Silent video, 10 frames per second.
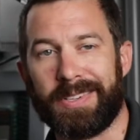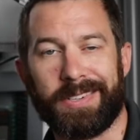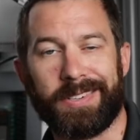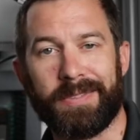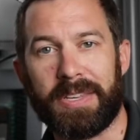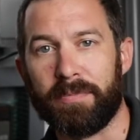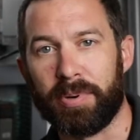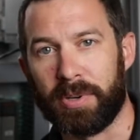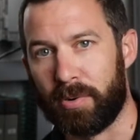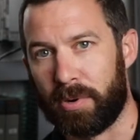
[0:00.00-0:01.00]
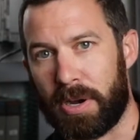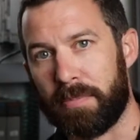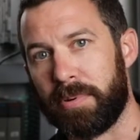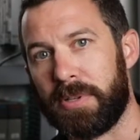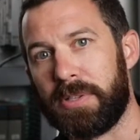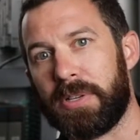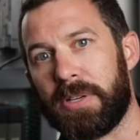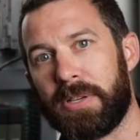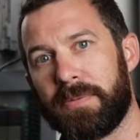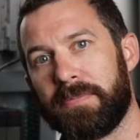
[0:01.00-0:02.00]
input or output
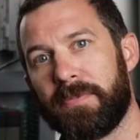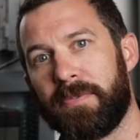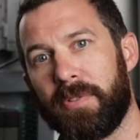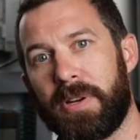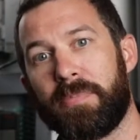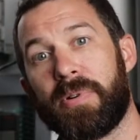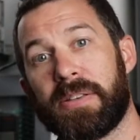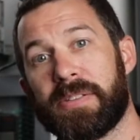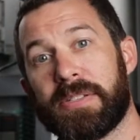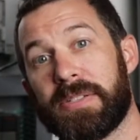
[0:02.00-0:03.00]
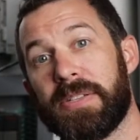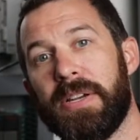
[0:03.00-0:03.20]
for their process.